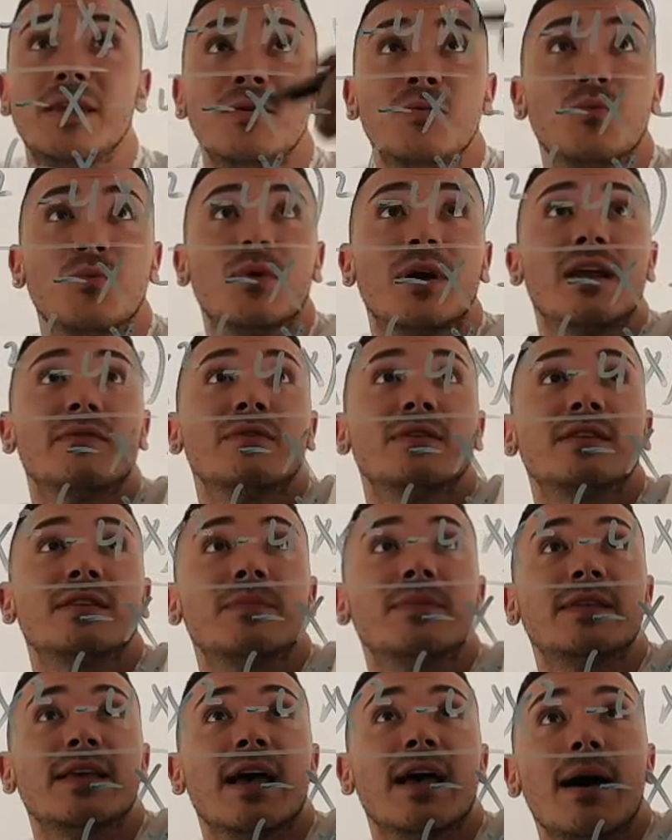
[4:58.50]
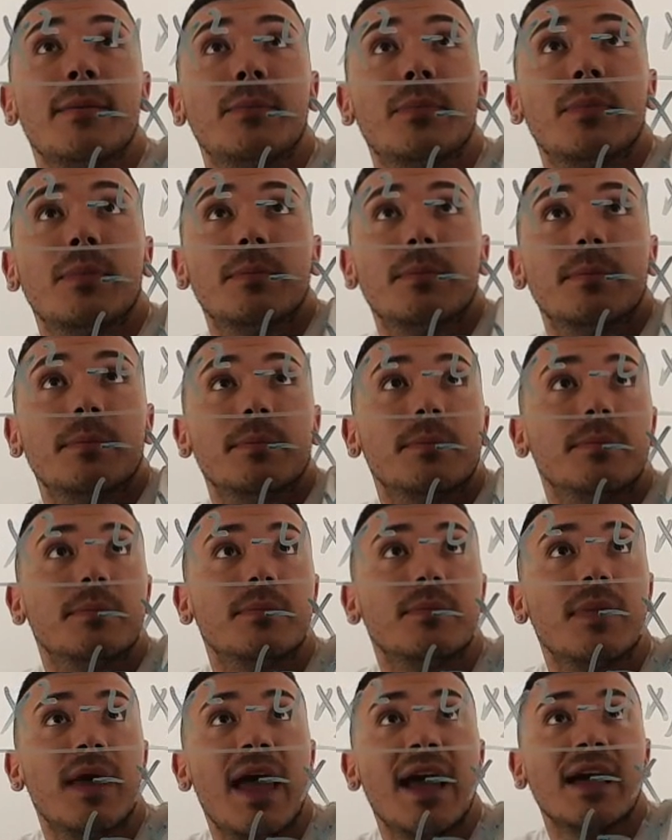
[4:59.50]
whatever's up top.
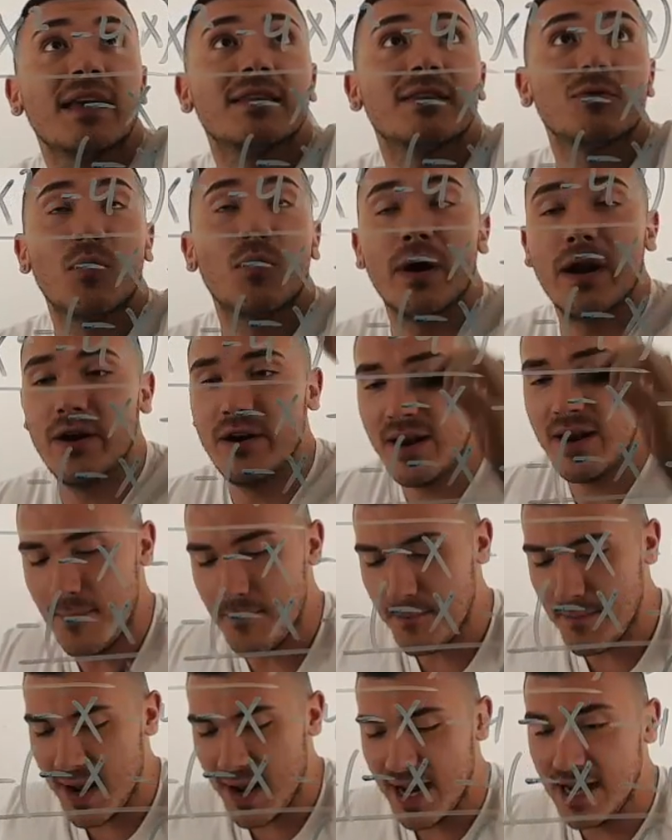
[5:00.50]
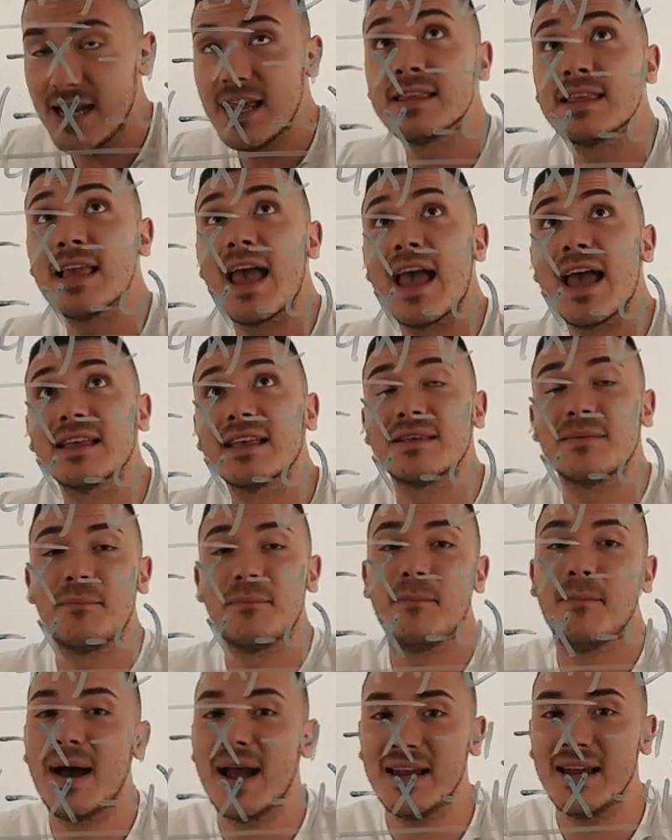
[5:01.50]
x squared minus x
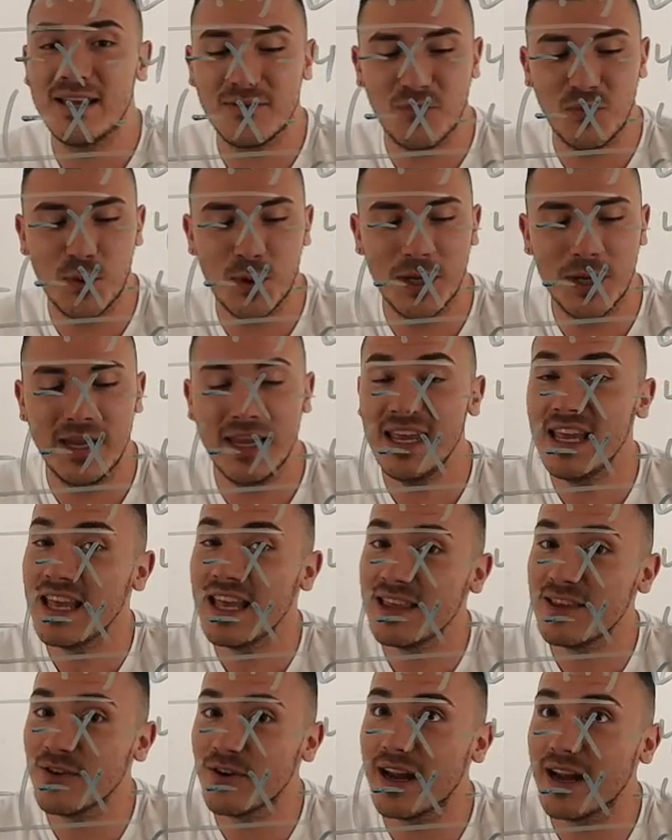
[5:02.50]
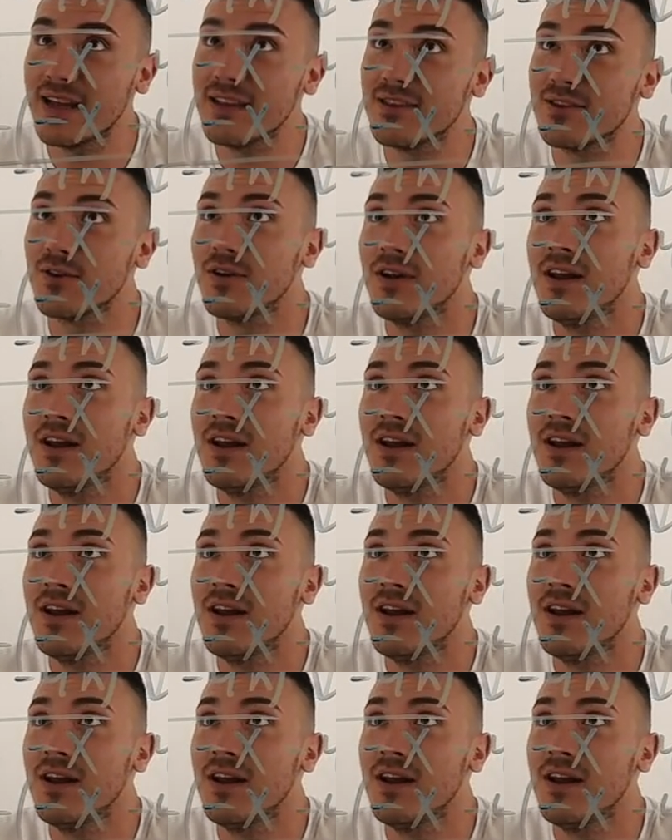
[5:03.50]
minus 1 is your answer